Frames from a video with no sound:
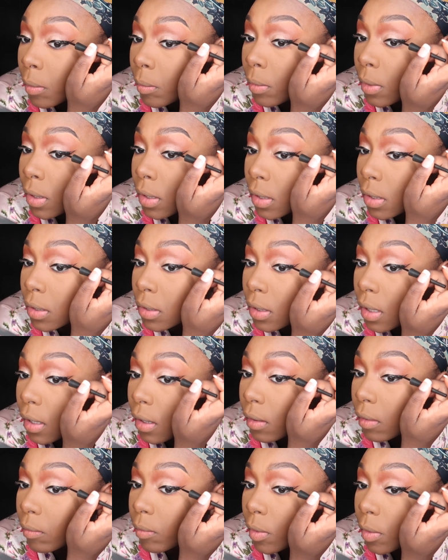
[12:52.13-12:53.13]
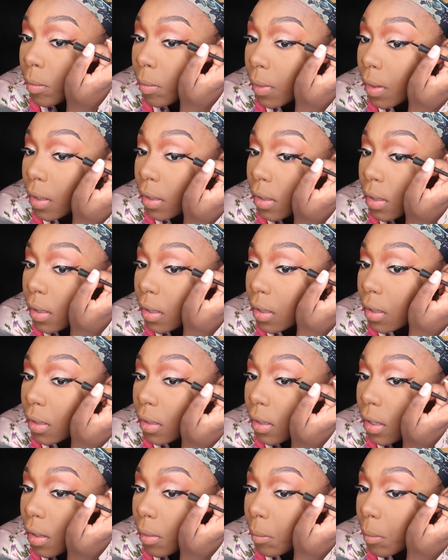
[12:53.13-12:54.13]
Because everybody
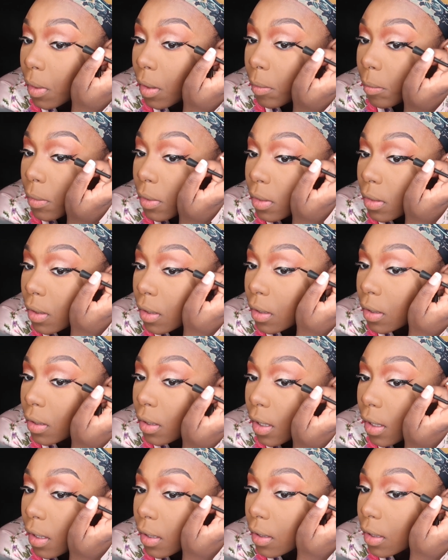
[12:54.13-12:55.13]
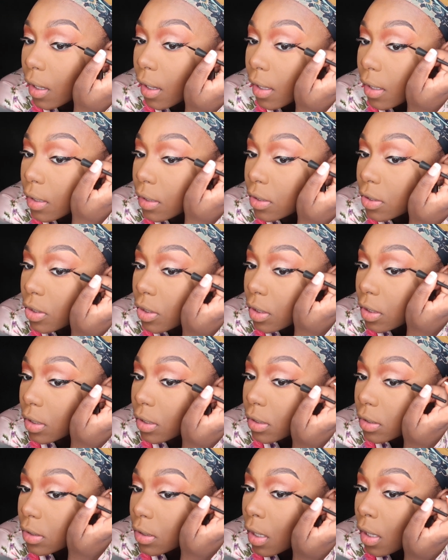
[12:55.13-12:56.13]
in their mama think that that is
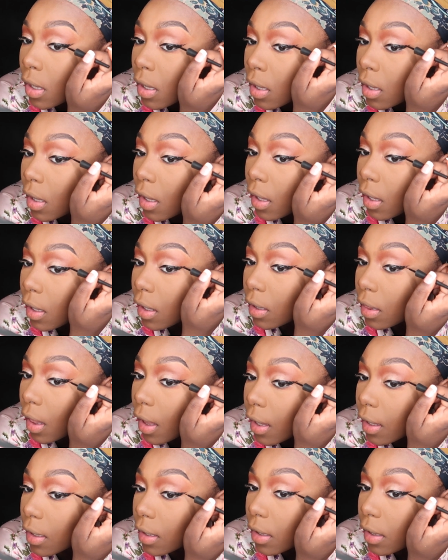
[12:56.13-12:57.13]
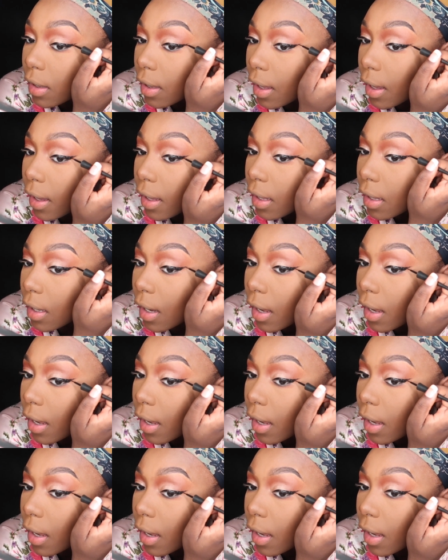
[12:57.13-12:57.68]
just like that.